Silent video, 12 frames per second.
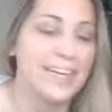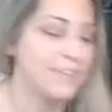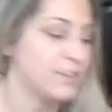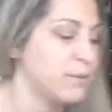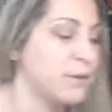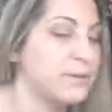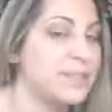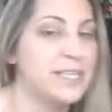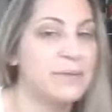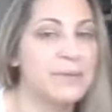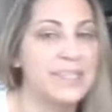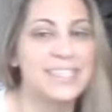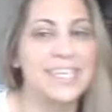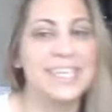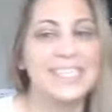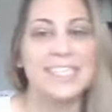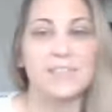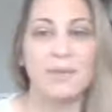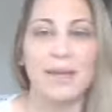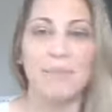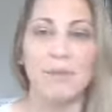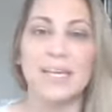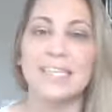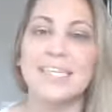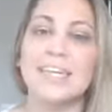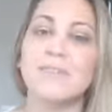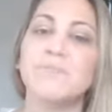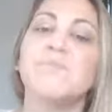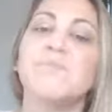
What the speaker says: I have some notes here with the dates. That's why I keep looking down.